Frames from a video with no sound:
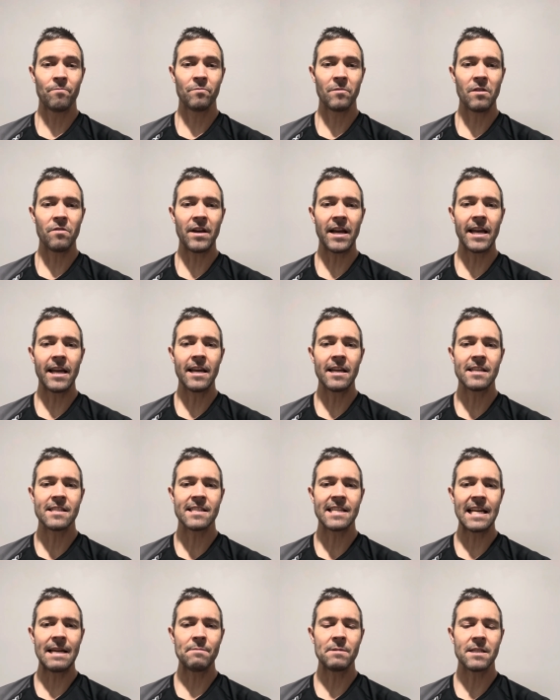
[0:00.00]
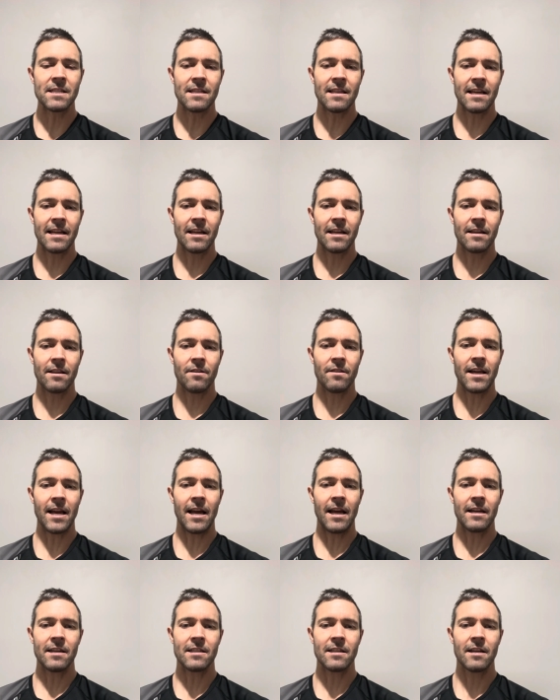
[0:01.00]
They seem to think
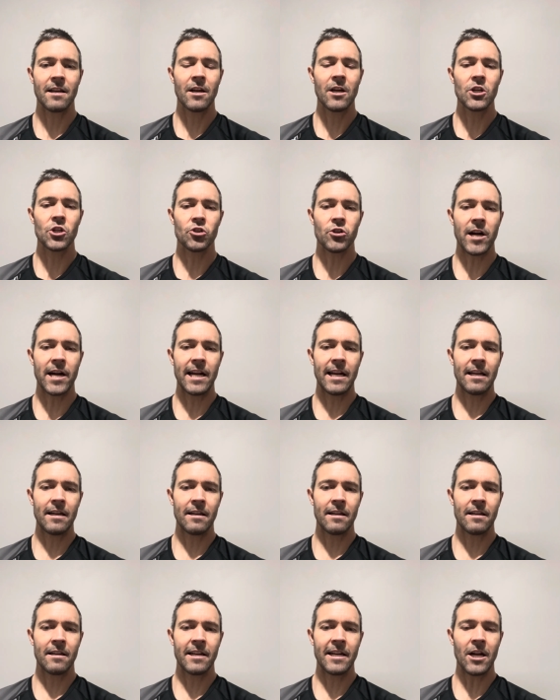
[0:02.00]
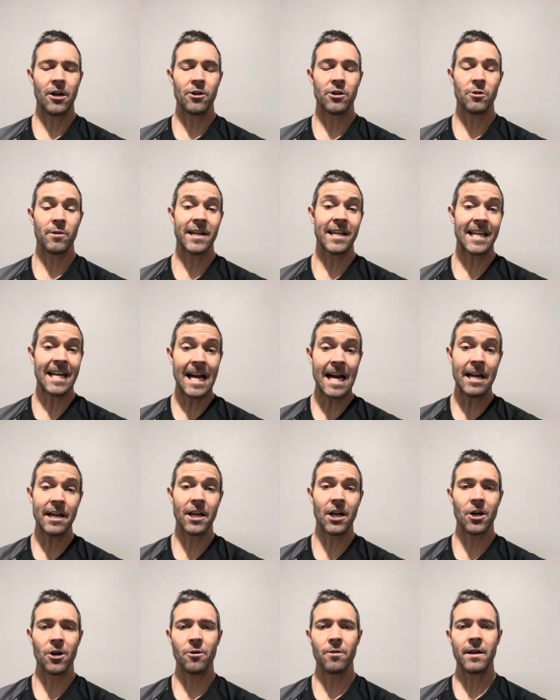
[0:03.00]
that training, doing
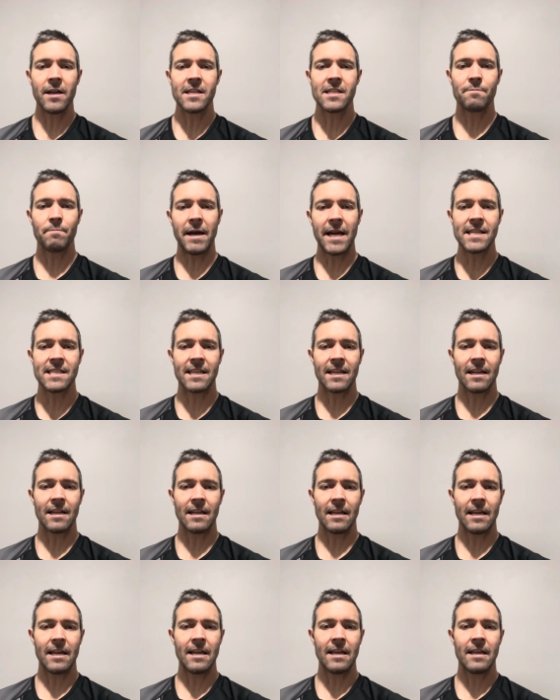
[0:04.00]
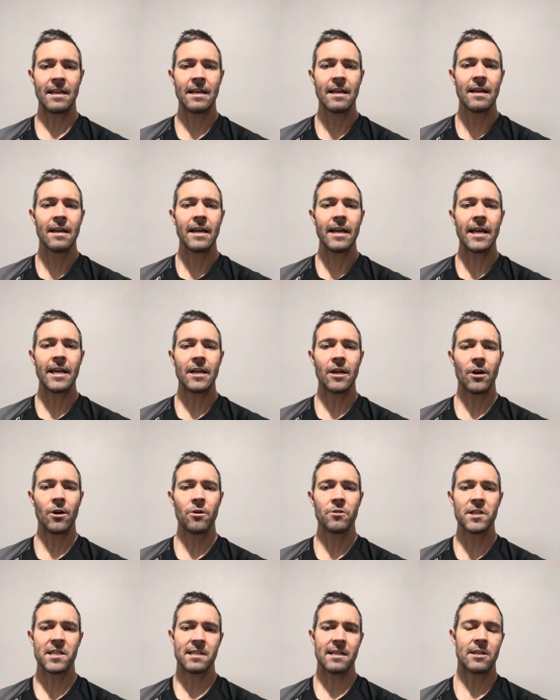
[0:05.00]
cardio is basically,
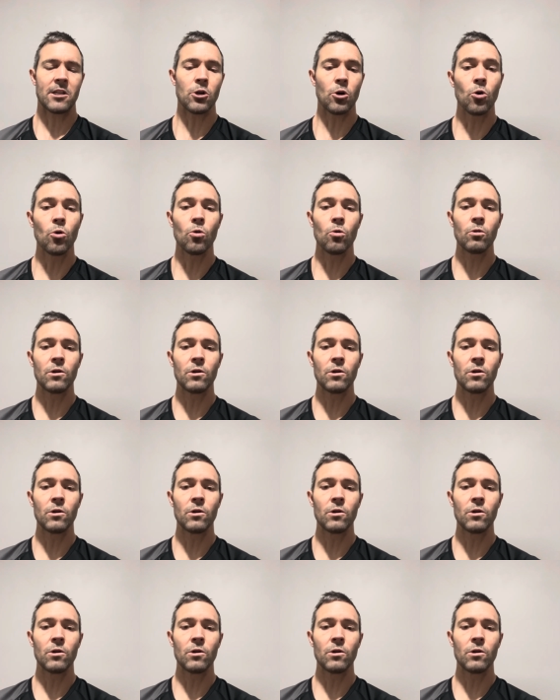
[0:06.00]
just a tool